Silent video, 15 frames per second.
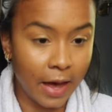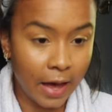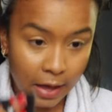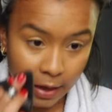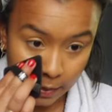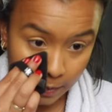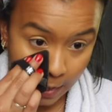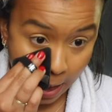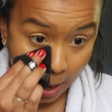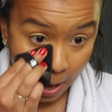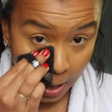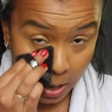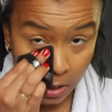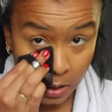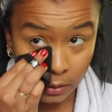that
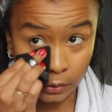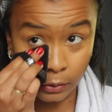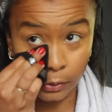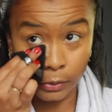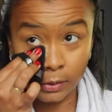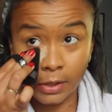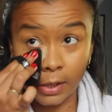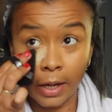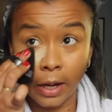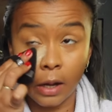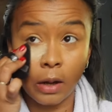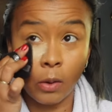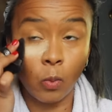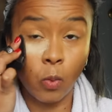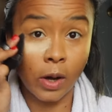that concludes like
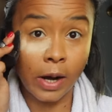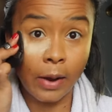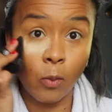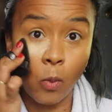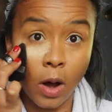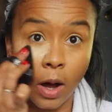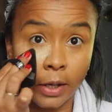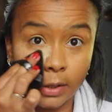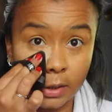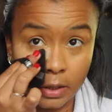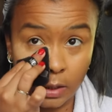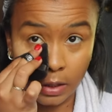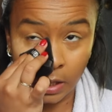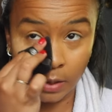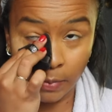what I
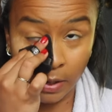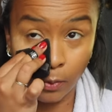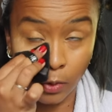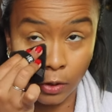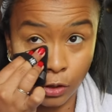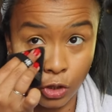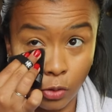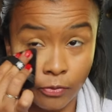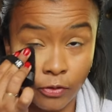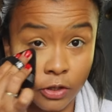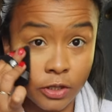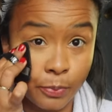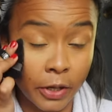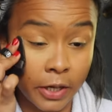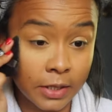want in my wardrobe for
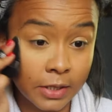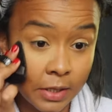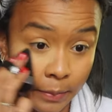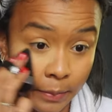spring and